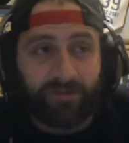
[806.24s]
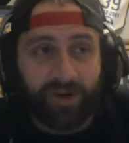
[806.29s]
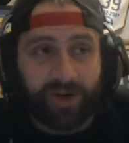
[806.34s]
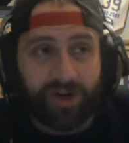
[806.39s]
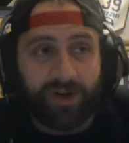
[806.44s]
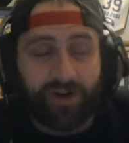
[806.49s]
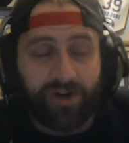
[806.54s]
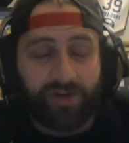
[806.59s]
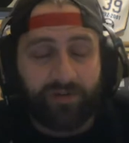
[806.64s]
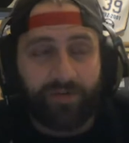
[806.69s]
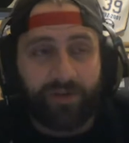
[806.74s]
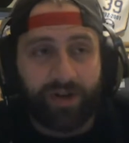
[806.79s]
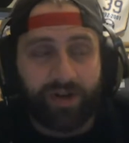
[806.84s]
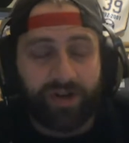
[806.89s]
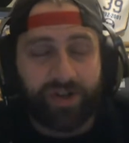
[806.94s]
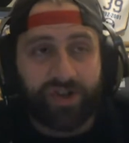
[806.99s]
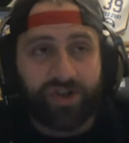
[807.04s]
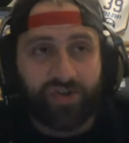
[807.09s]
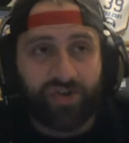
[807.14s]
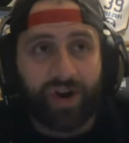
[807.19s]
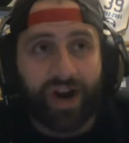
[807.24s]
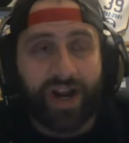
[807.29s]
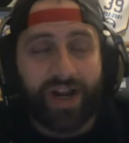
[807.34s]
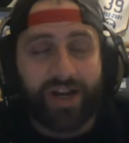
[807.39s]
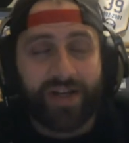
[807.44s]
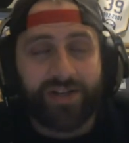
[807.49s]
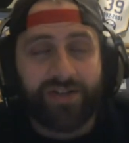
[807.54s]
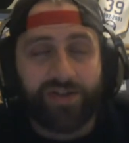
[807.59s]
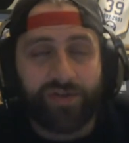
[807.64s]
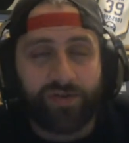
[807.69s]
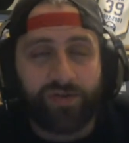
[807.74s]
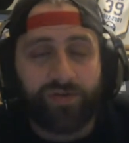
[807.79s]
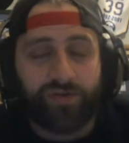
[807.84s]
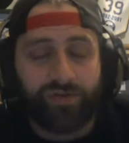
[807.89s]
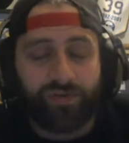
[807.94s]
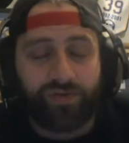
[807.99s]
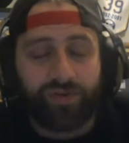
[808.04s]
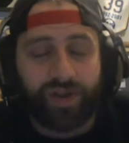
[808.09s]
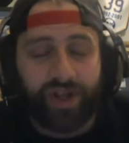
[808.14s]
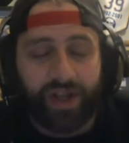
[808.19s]
you're trying to
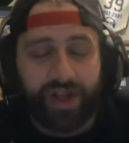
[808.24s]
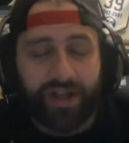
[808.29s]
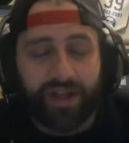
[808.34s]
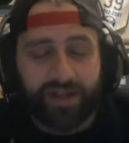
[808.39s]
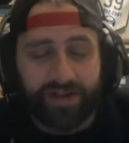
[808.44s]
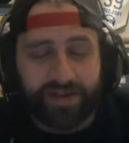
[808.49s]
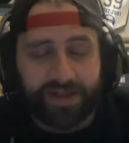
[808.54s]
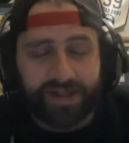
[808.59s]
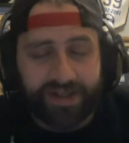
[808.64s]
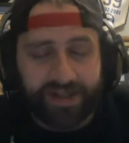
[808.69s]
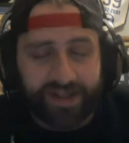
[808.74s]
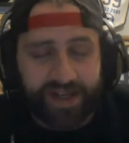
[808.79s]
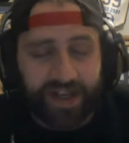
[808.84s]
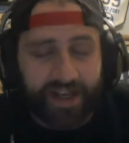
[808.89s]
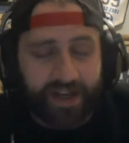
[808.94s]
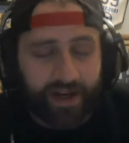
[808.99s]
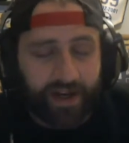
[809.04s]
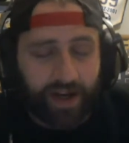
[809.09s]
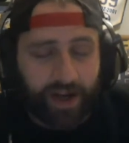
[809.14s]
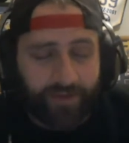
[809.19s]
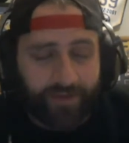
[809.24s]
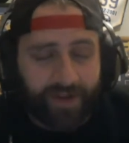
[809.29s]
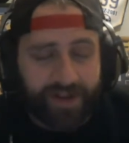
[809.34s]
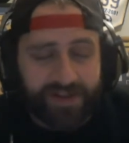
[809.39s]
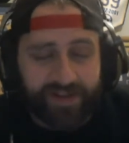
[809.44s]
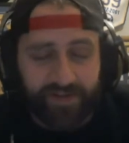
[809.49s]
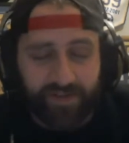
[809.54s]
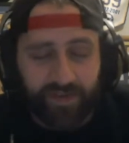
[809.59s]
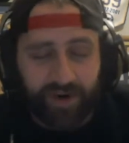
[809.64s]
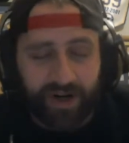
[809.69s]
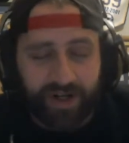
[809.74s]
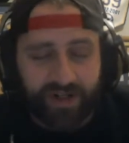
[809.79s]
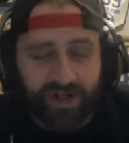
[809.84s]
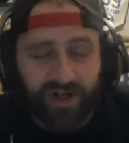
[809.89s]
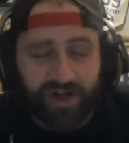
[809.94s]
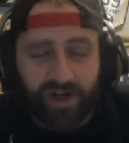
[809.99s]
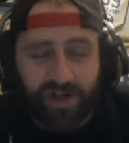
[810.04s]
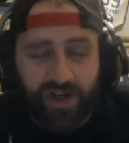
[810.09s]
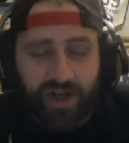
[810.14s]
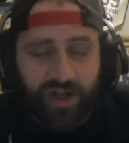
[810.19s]
sustain offensive
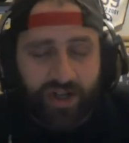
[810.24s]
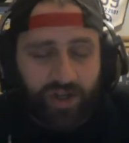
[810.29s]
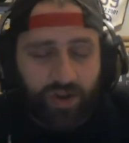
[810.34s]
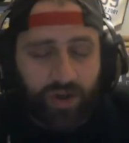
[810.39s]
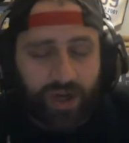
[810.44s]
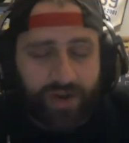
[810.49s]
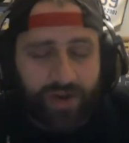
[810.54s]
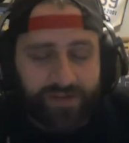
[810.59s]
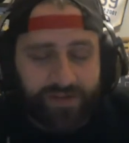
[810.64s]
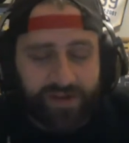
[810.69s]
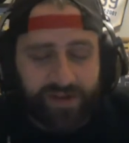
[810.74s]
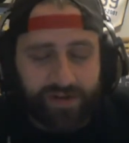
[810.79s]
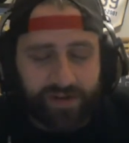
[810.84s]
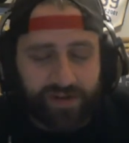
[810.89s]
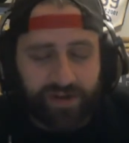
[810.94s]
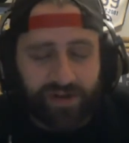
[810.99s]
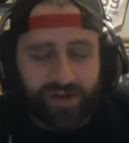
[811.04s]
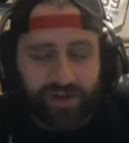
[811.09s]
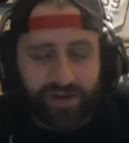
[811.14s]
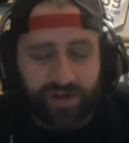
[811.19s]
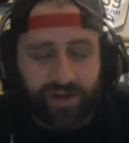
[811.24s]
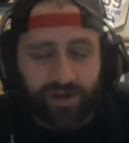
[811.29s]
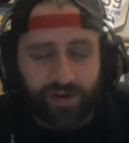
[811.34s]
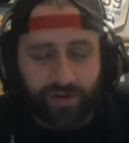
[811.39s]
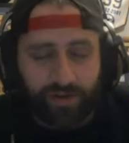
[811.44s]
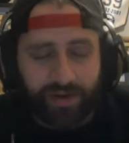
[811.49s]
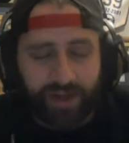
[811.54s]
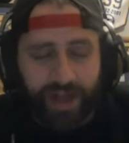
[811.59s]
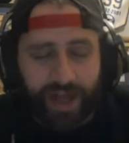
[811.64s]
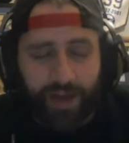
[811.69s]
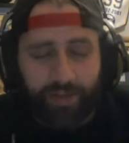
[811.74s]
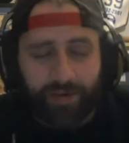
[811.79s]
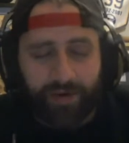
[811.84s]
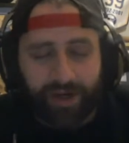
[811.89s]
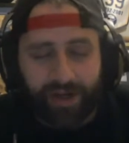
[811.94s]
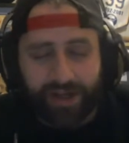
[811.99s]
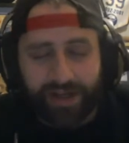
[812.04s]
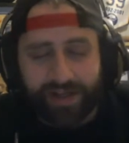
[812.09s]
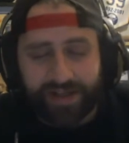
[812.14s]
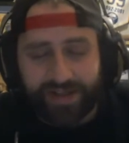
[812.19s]
pressure, you have to, you know,
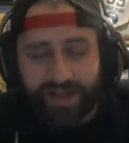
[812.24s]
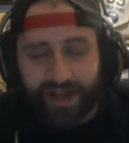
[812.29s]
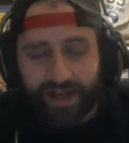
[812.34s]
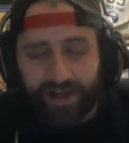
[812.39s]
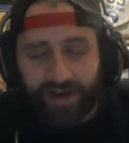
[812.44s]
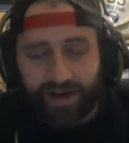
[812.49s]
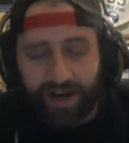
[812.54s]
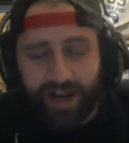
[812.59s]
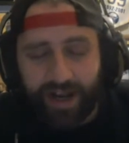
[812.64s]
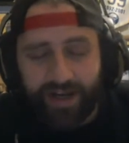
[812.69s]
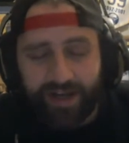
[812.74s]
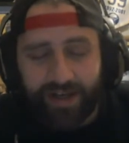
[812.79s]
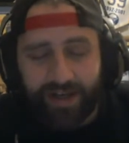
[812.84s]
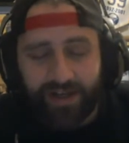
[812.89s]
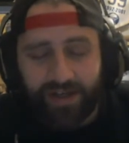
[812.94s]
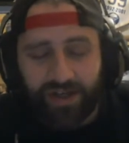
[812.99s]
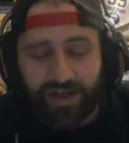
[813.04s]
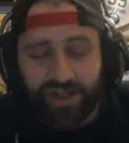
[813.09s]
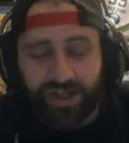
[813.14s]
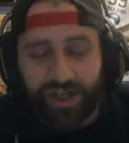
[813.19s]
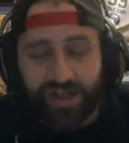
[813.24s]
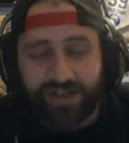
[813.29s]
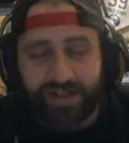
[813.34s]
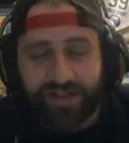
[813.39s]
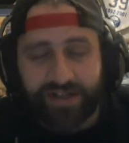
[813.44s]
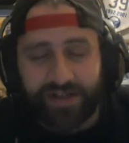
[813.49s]
capitalize on your high danger chances.